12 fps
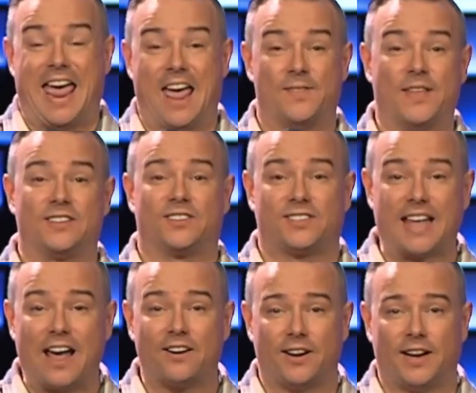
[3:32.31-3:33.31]
And then
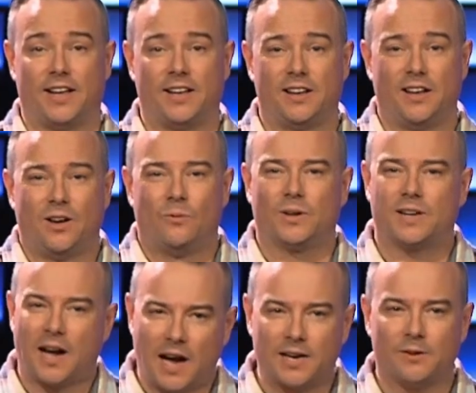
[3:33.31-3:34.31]
Saturday would
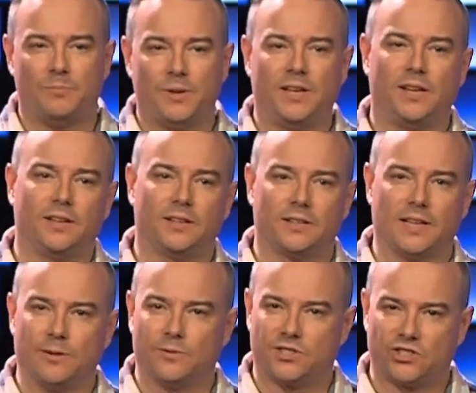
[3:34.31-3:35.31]
kind of be,
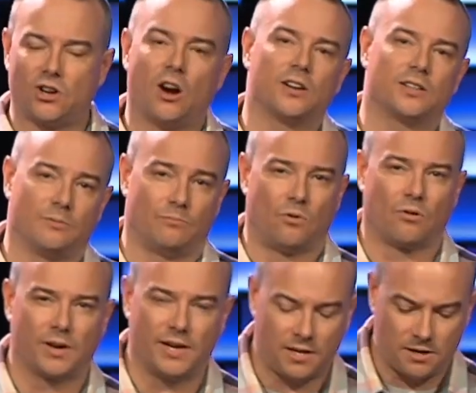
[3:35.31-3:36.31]
they would start the
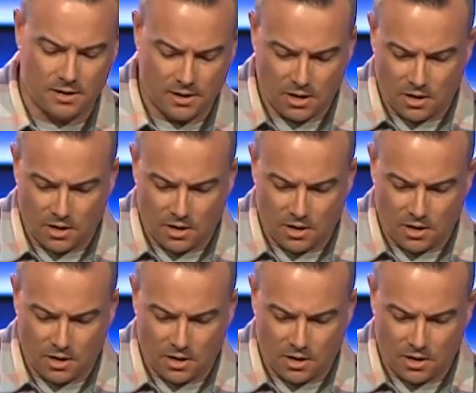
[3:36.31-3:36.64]
morning